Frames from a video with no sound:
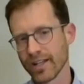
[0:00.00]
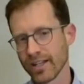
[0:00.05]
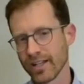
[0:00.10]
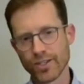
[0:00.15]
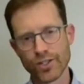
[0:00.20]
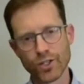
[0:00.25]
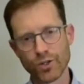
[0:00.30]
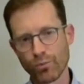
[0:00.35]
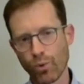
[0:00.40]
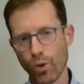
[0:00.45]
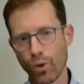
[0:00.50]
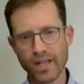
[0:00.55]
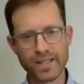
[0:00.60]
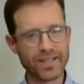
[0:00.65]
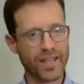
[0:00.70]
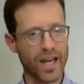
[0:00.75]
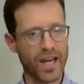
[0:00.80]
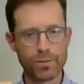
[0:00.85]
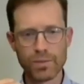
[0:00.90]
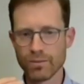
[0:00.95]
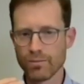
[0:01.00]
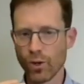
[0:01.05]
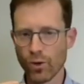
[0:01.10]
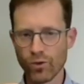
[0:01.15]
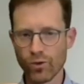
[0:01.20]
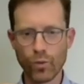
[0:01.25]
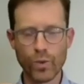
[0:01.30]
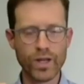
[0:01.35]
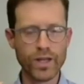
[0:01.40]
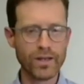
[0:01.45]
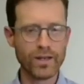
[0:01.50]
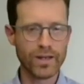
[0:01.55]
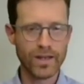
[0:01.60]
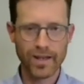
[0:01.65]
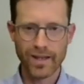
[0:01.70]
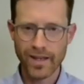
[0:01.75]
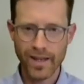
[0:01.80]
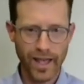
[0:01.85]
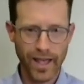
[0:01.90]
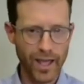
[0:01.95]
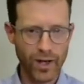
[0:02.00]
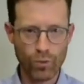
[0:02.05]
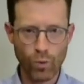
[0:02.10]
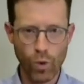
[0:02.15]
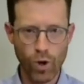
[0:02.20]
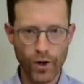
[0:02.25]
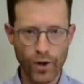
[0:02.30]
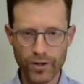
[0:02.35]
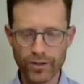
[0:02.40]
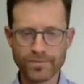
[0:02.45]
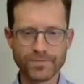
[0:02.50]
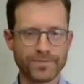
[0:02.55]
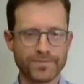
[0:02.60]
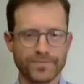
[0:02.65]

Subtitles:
And to your point, it's got to be both wind and water.